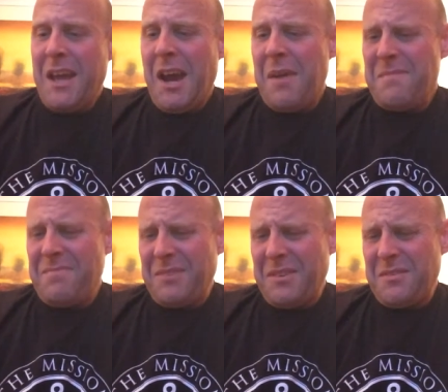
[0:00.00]

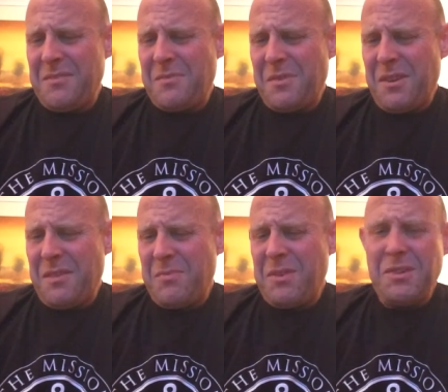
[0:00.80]
Would
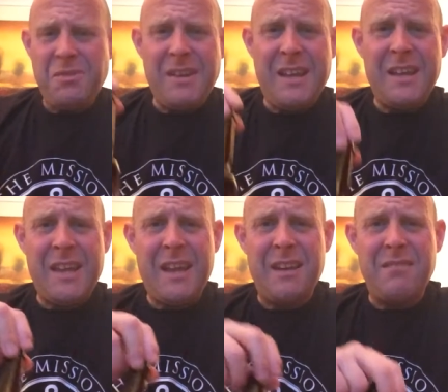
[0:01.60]
I drink that
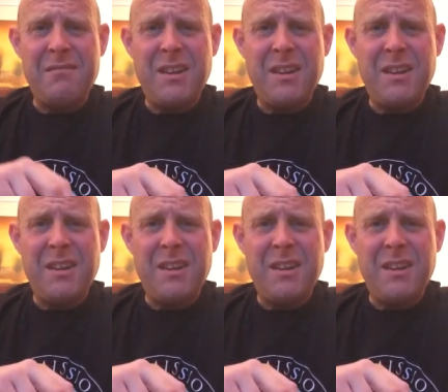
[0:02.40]
again?